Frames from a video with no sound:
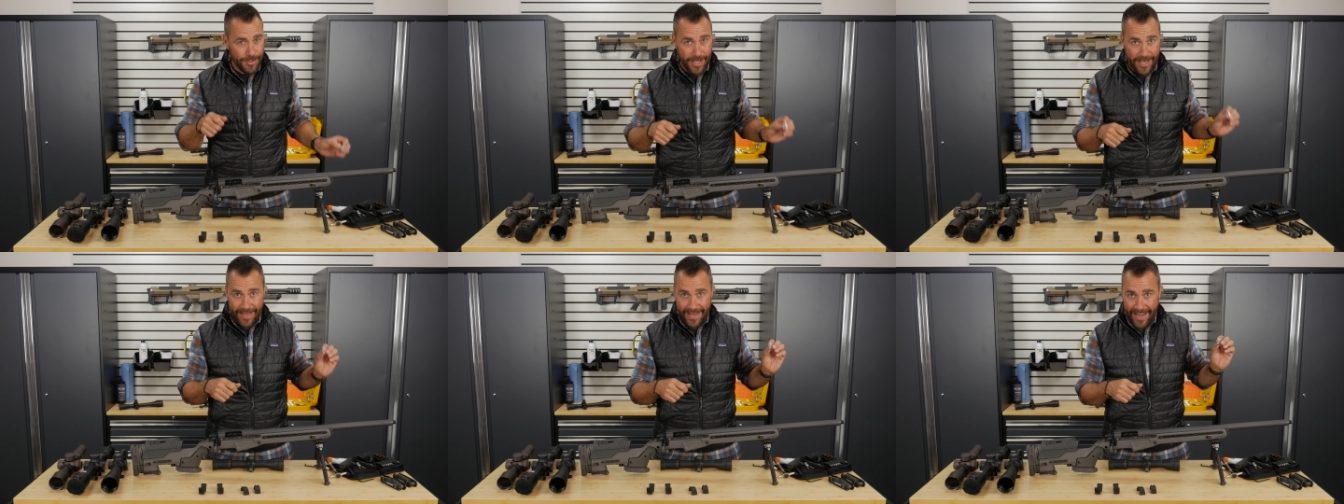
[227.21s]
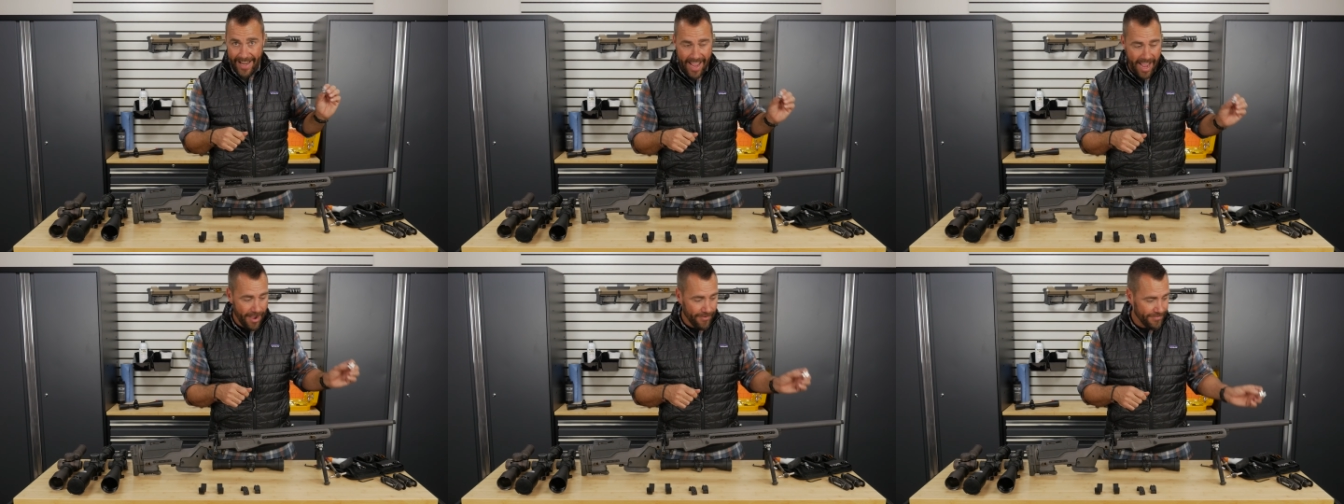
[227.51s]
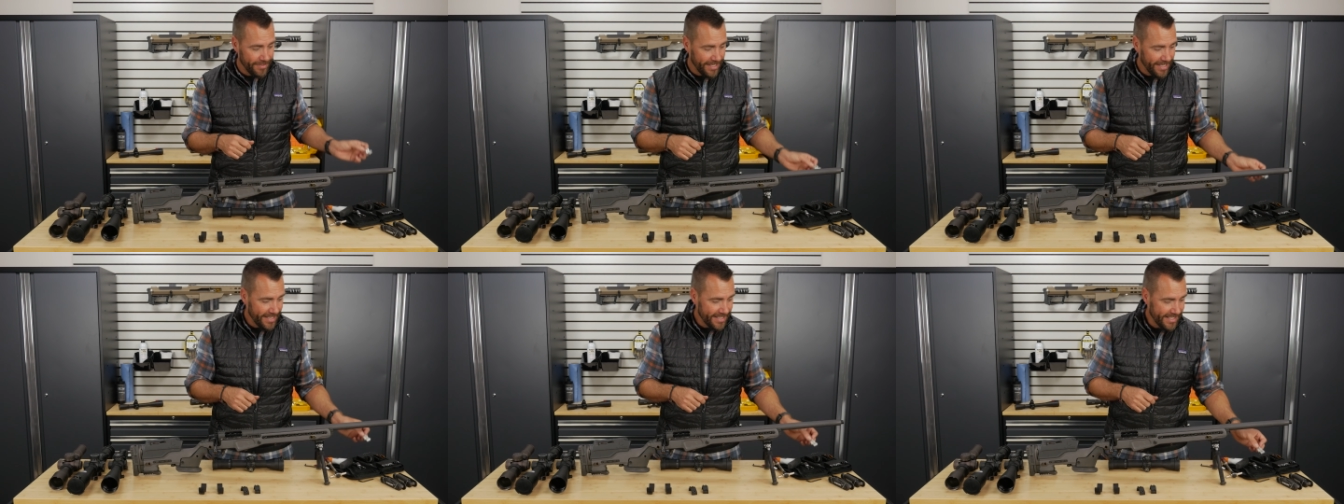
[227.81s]
They didn't have
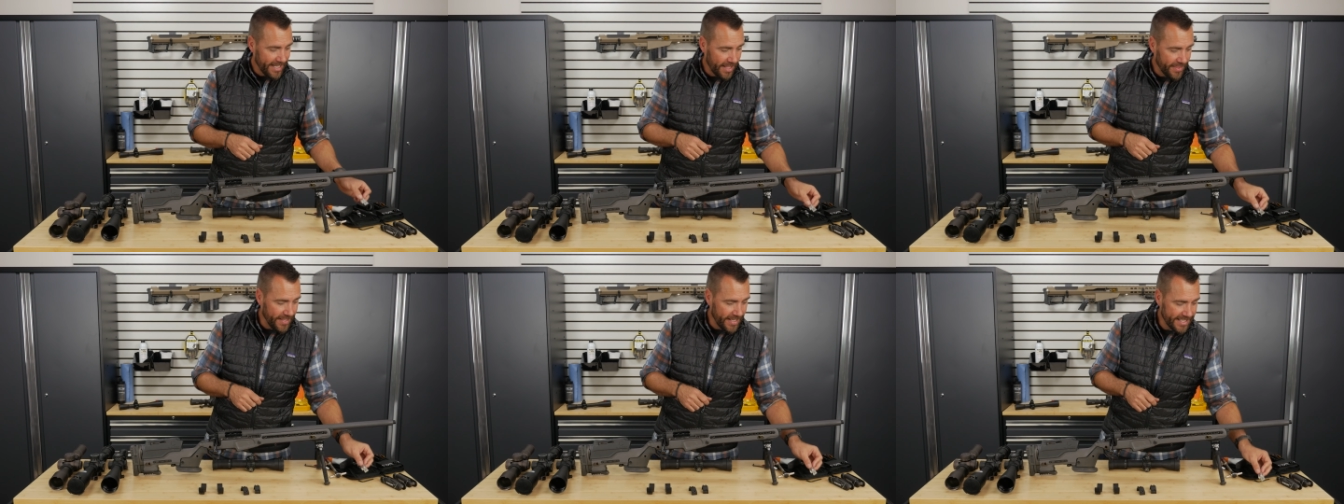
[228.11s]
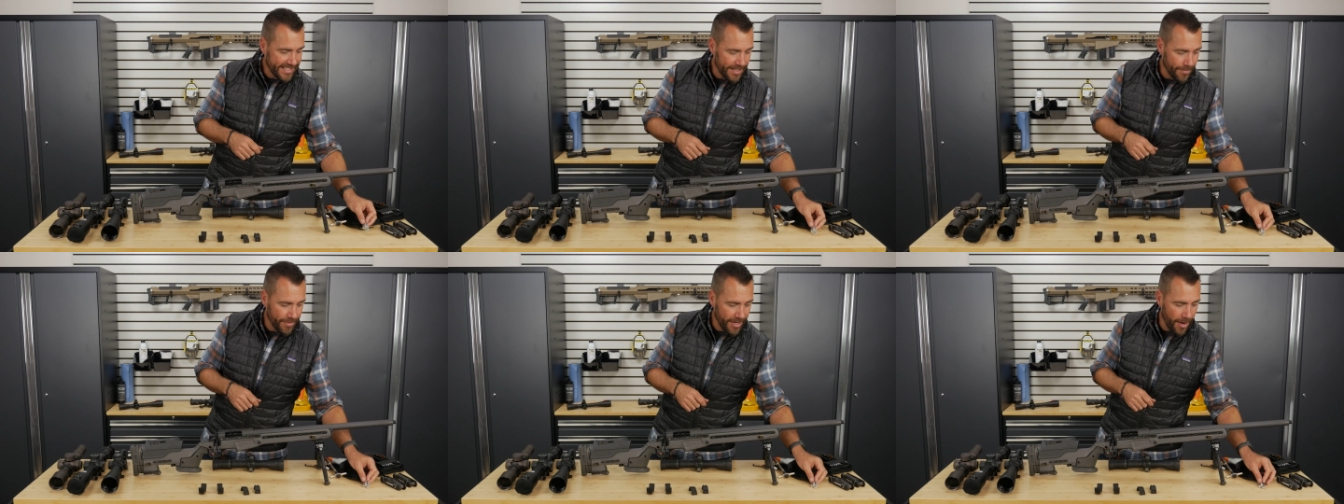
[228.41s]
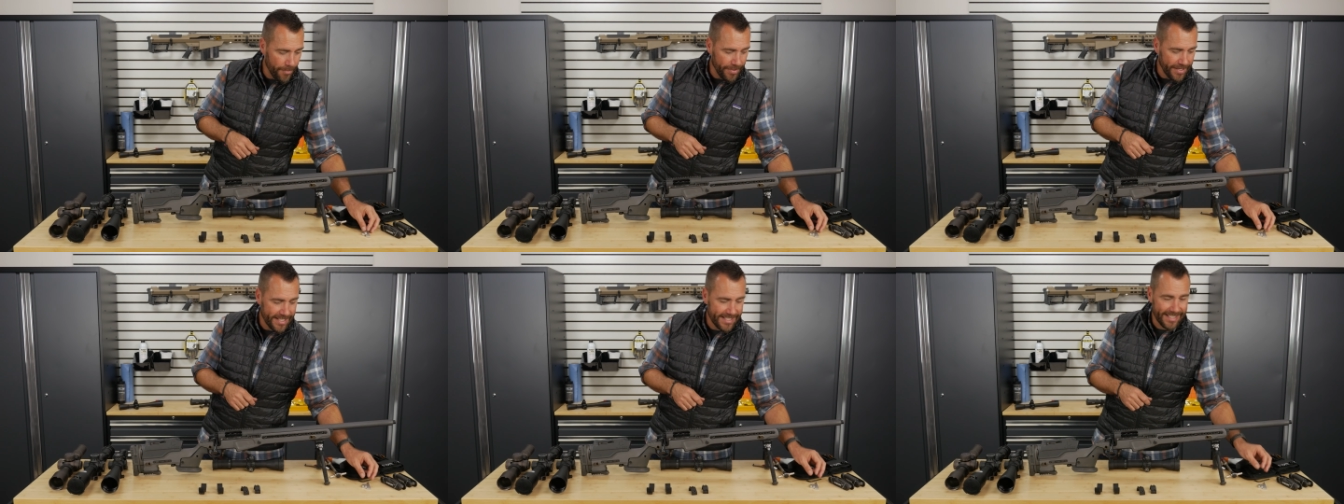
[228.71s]
these. And I think some
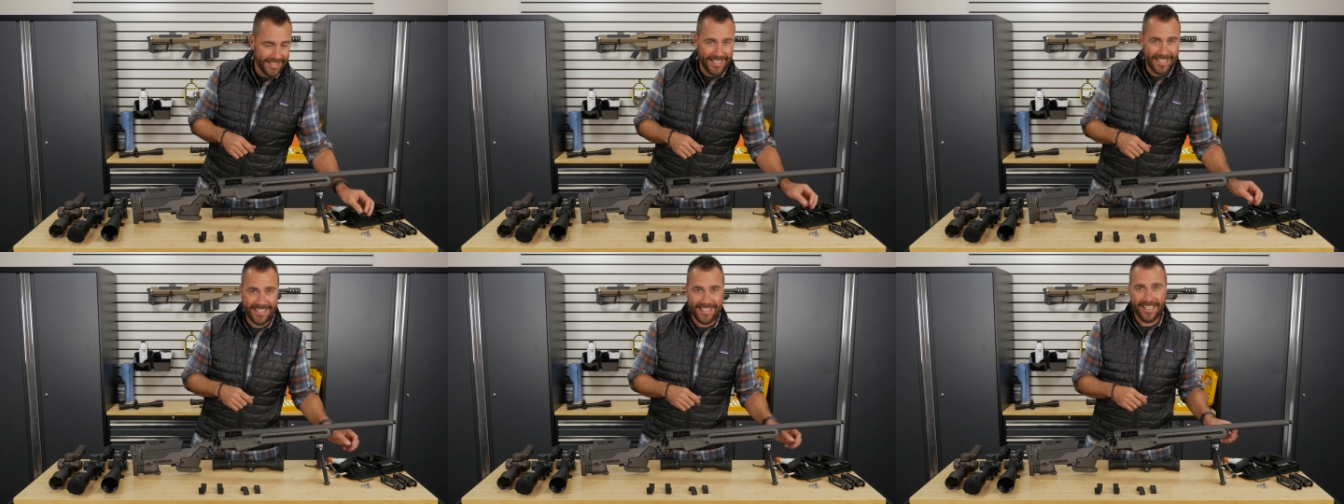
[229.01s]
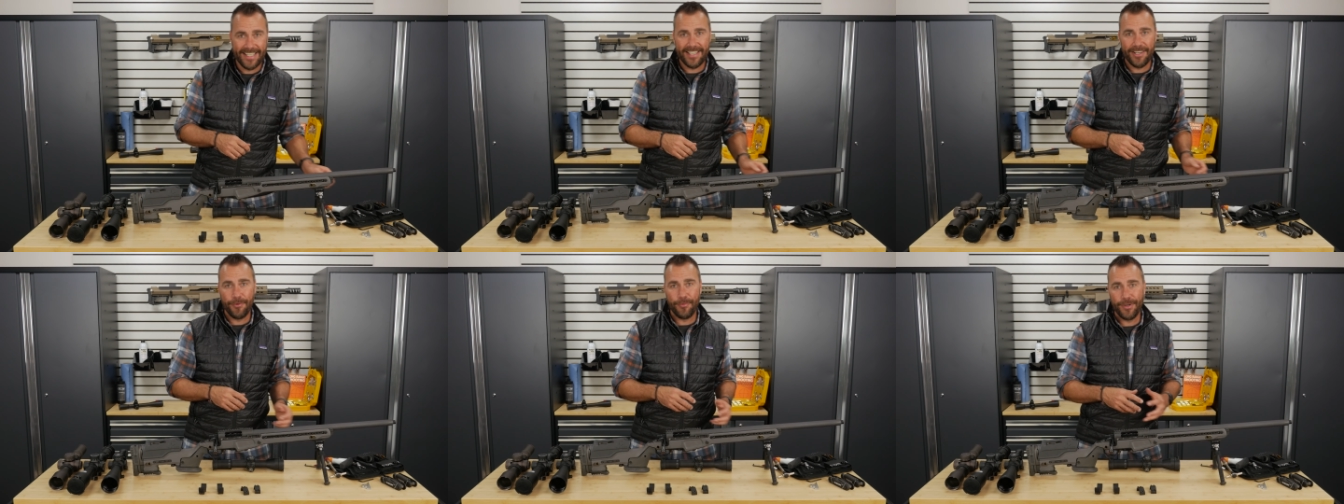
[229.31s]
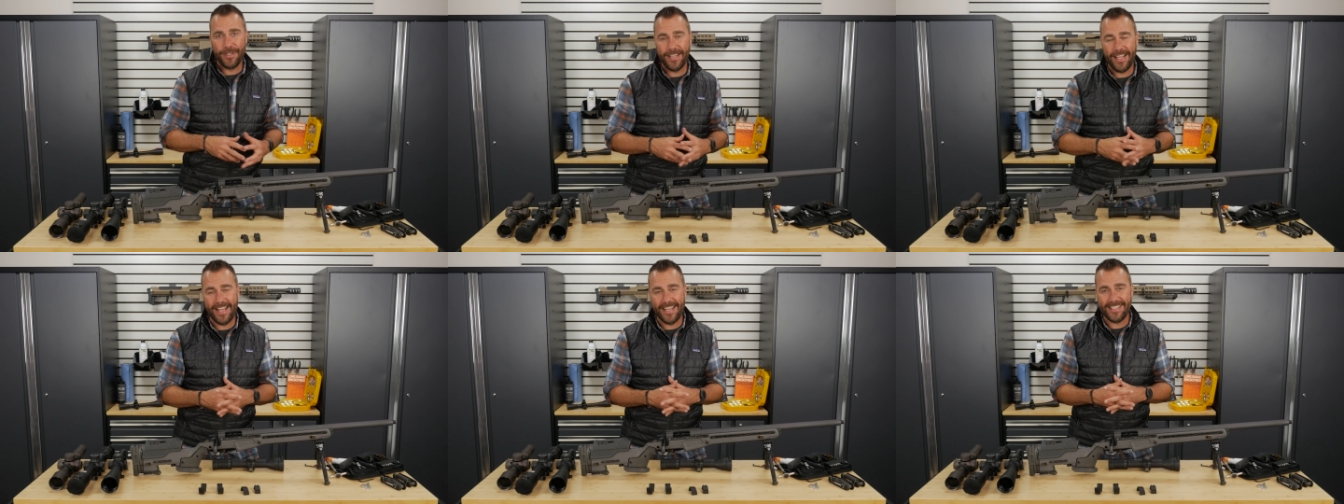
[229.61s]
companies listened and
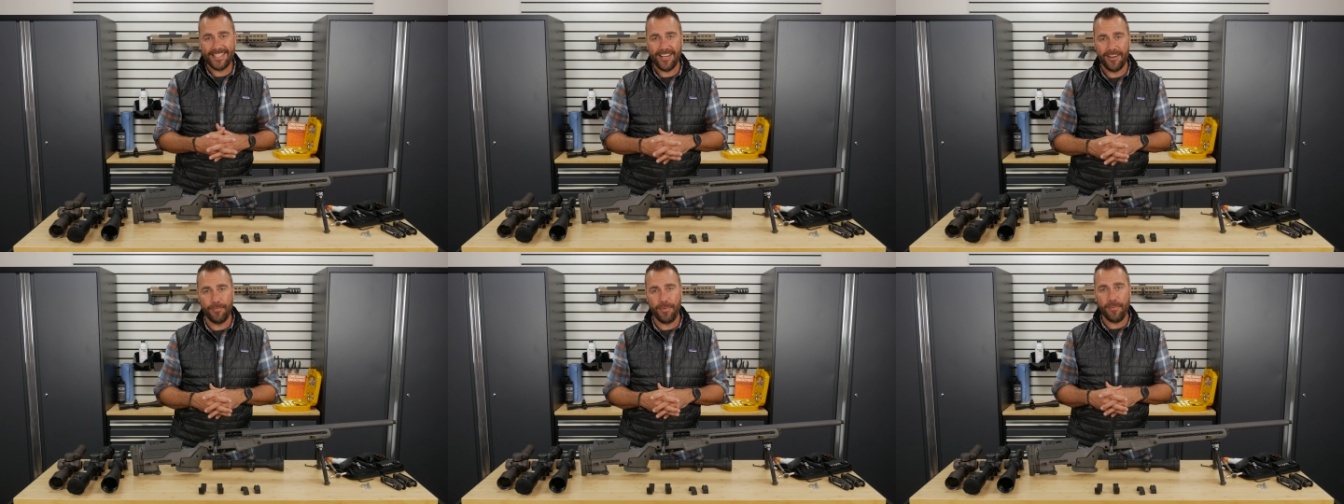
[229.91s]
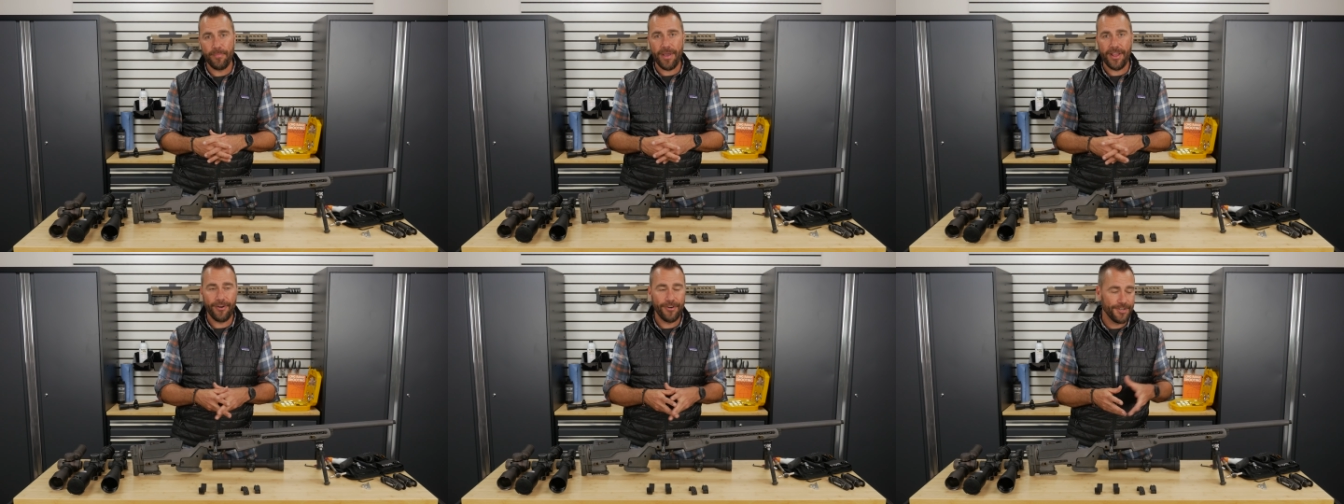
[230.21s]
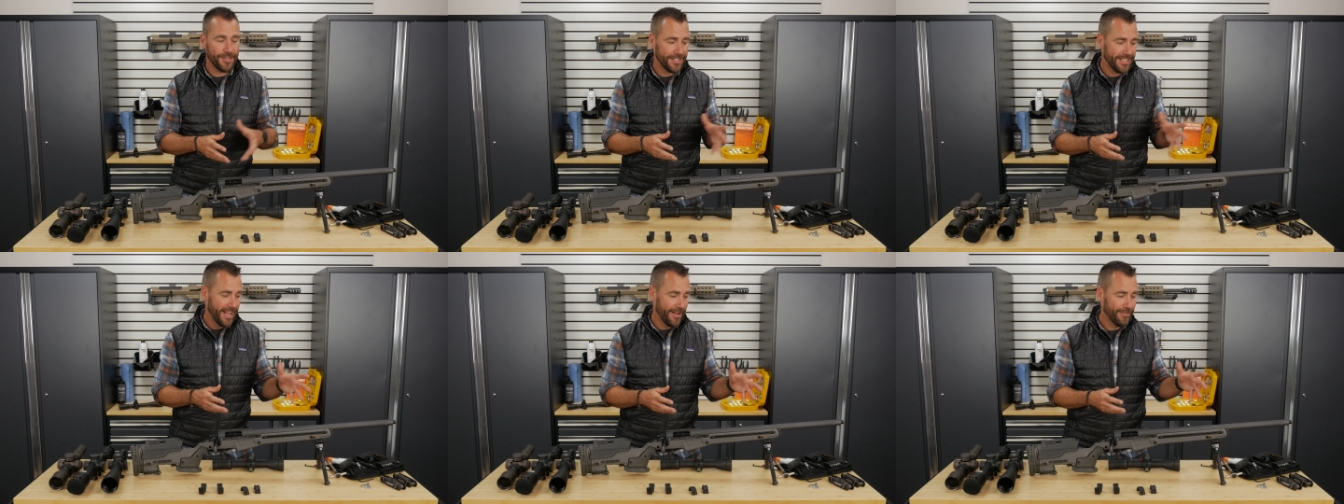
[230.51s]
realized that it'd be better
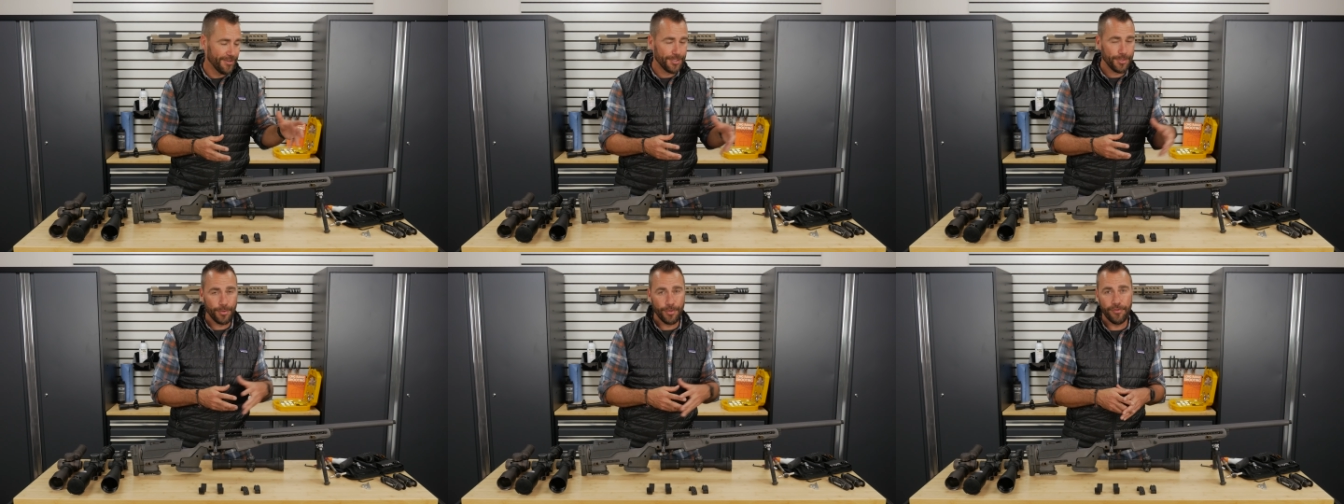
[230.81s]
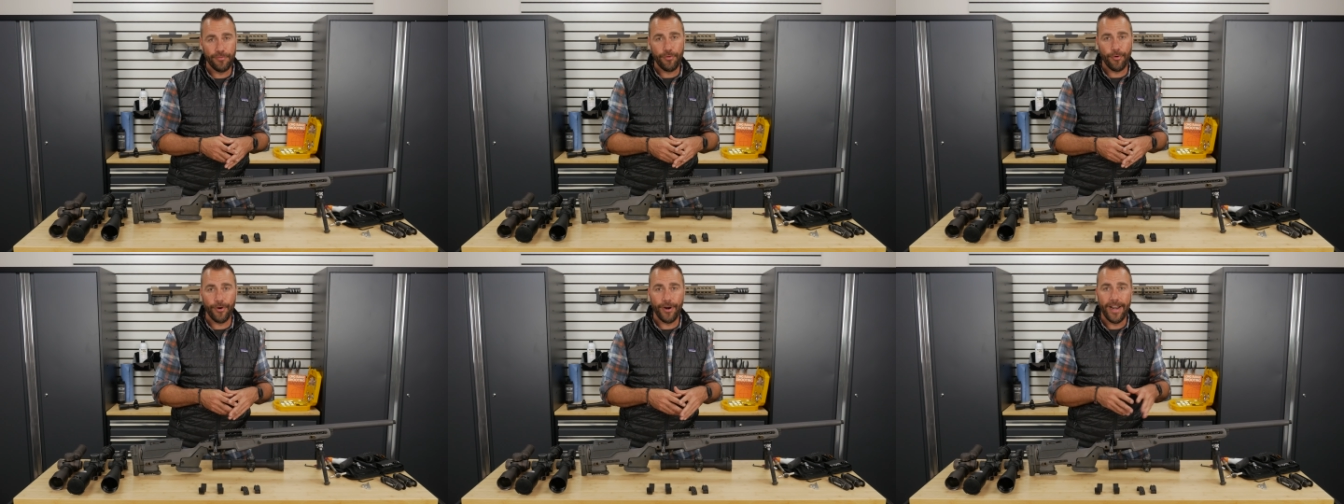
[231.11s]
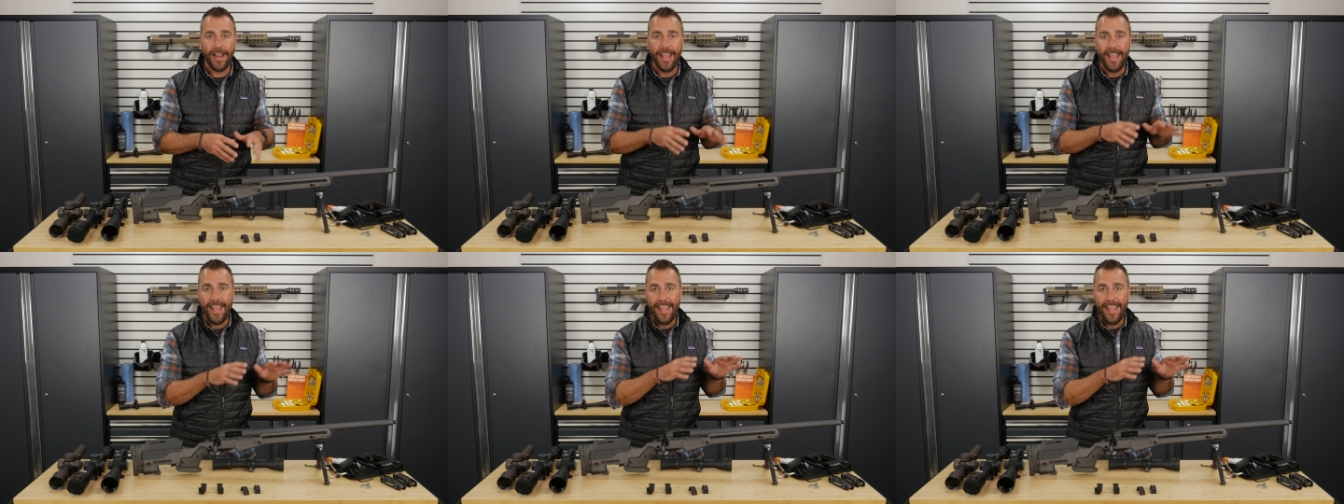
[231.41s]
just to have a tool for it.